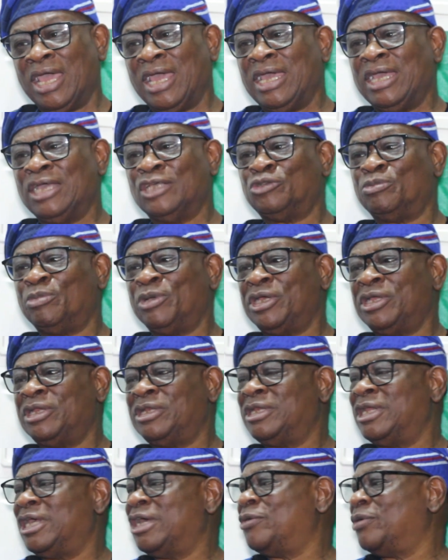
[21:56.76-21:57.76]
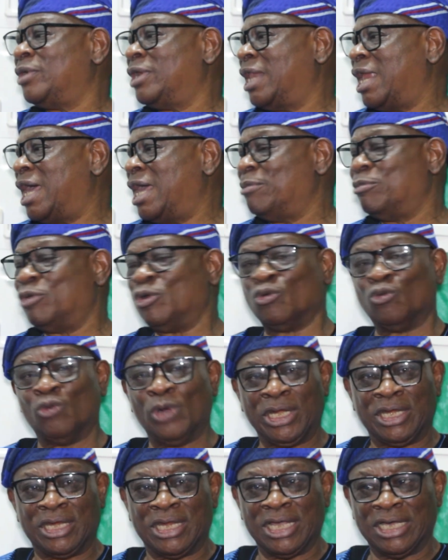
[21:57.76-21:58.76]
He's been a reliable
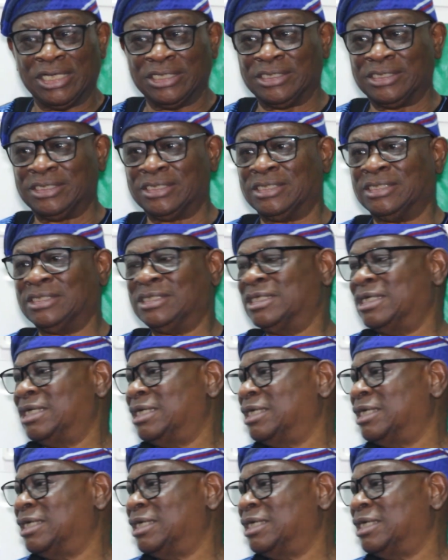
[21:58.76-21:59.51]
witness